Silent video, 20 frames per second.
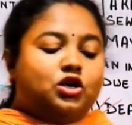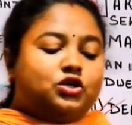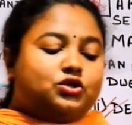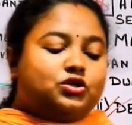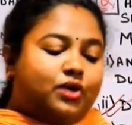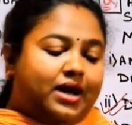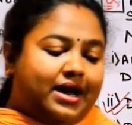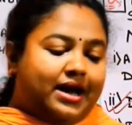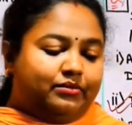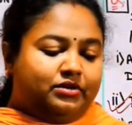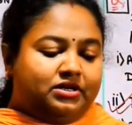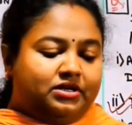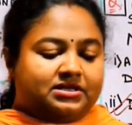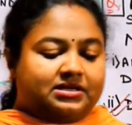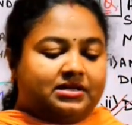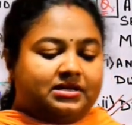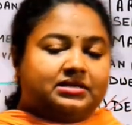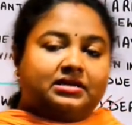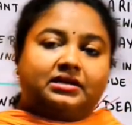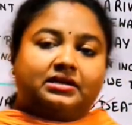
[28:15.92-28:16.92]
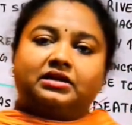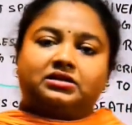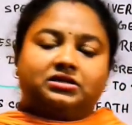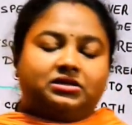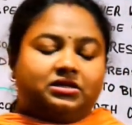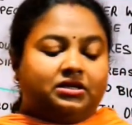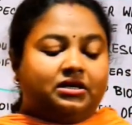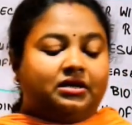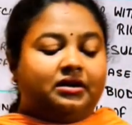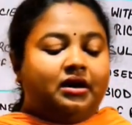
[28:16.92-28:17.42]
So I am discussing it
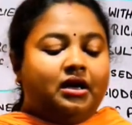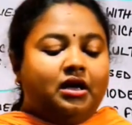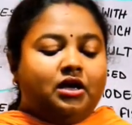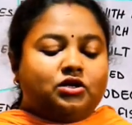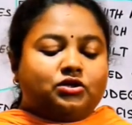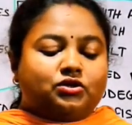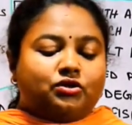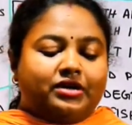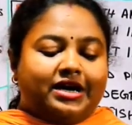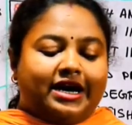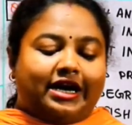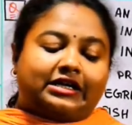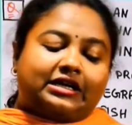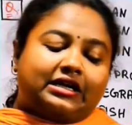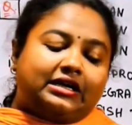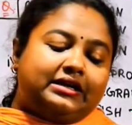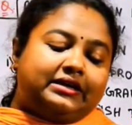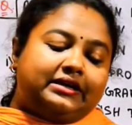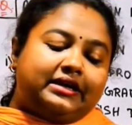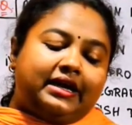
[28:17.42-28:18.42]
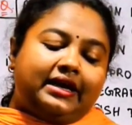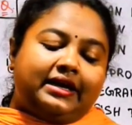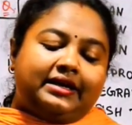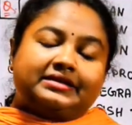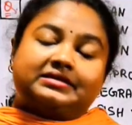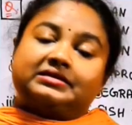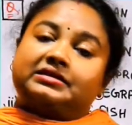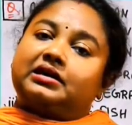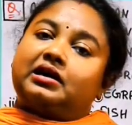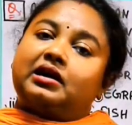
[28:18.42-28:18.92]
here. So natality
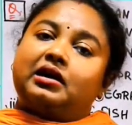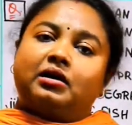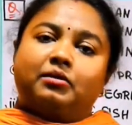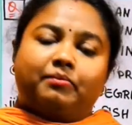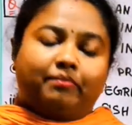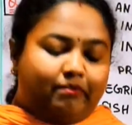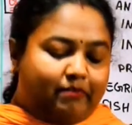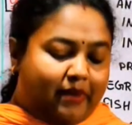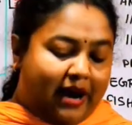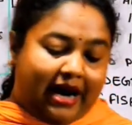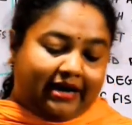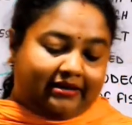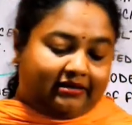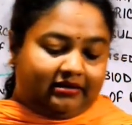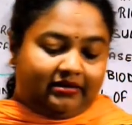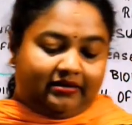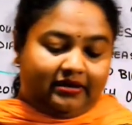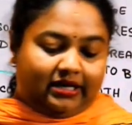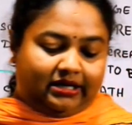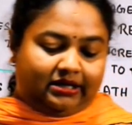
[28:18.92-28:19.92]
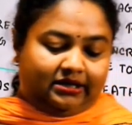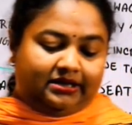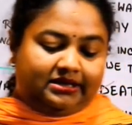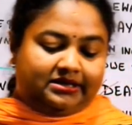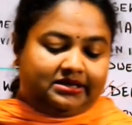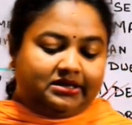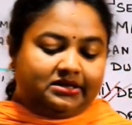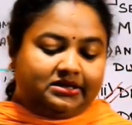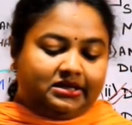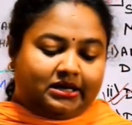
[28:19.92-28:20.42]
is the birth rate.
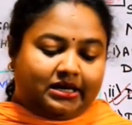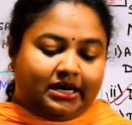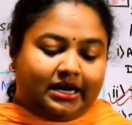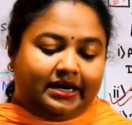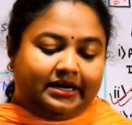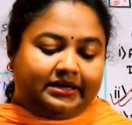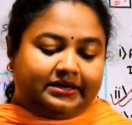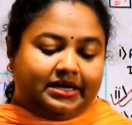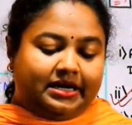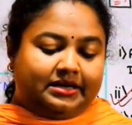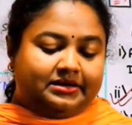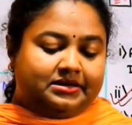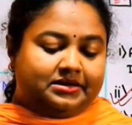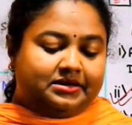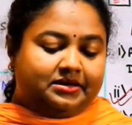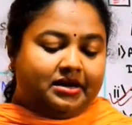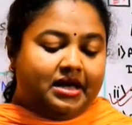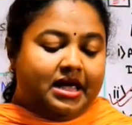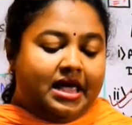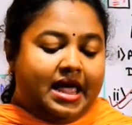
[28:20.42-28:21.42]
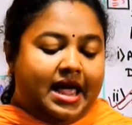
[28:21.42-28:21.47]
This is the correct answer.